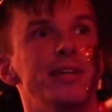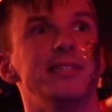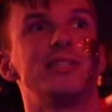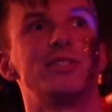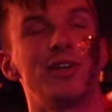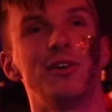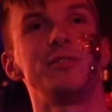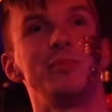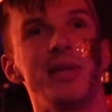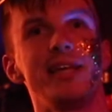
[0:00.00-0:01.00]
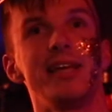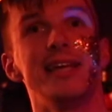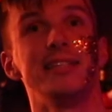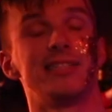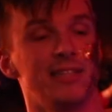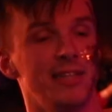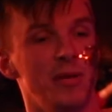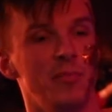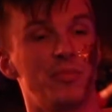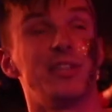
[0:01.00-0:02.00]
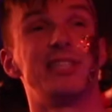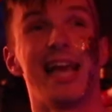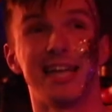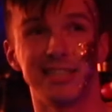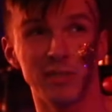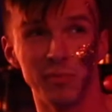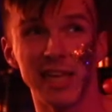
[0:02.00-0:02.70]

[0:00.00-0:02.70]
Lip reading: It served me. It's protected